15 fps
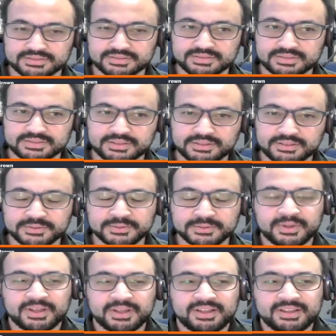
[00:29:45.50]
Cool.
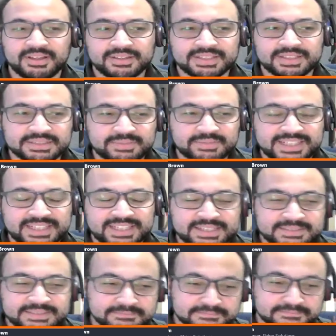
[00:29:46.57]
Thanks, Ben.
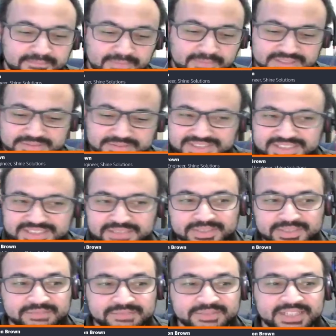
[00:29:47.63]
As Ben said, my name's
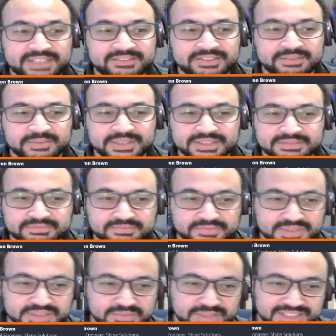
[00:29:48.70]
Aaron. I'm a principal
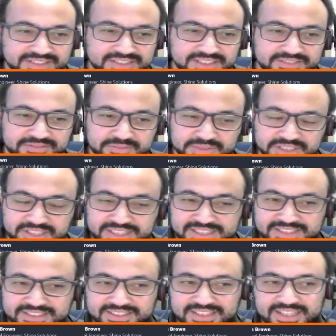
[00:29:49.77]
engineer from Shine,
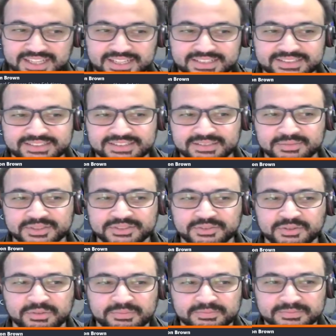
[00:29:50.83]
and I'm going to talk
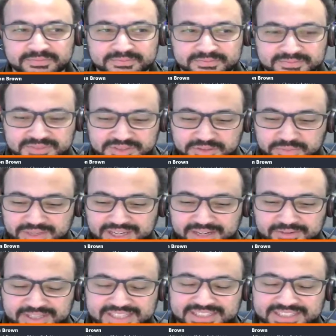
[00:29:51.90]
to you about how I
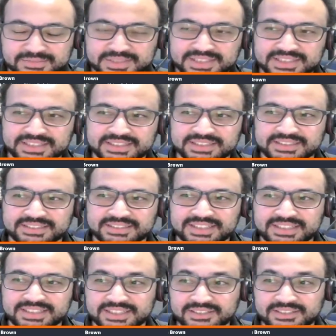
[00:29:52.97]
adapted the
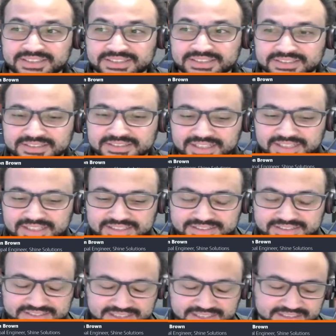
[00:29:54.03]
TGRS
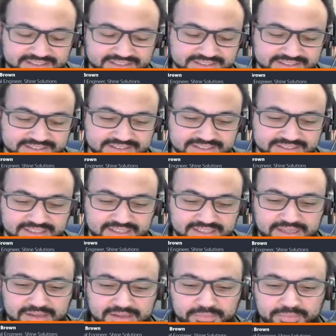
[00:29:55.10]
stack that
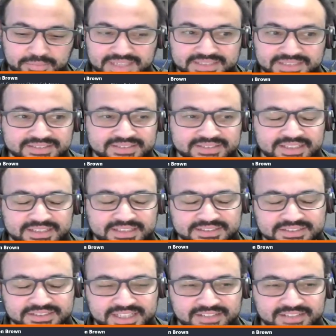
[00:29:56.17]
Ben just
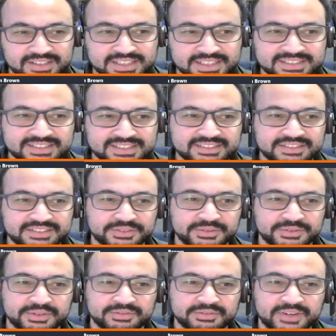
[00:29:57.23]
outlined to
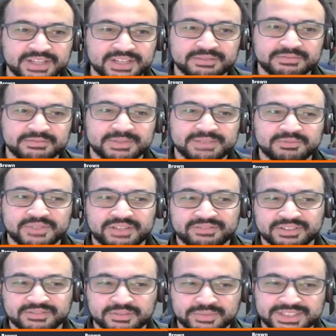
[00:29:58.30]
confine the web traffic from
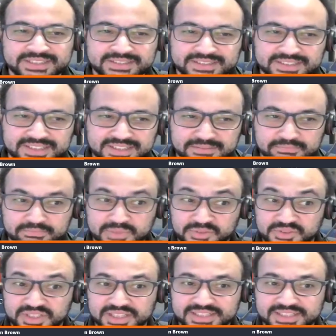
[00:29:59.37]
it mostly.